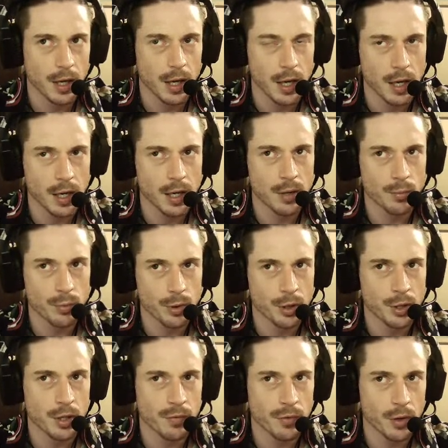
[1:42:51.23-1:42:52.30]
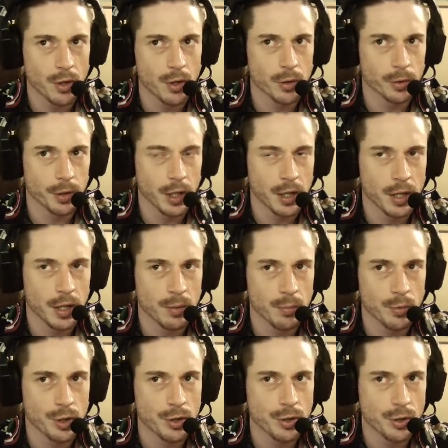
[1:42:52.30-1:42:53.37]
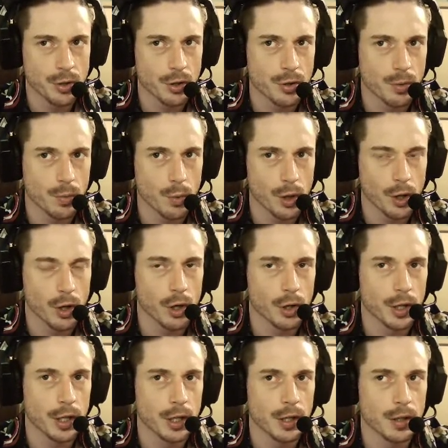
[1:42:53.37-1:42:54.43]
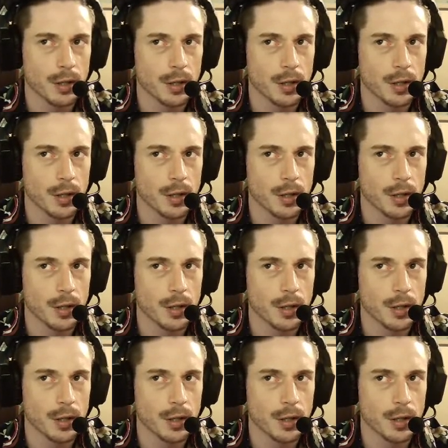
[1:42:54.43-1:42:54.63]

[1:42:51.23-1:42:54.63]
and really difficult, and then when you start to work on it,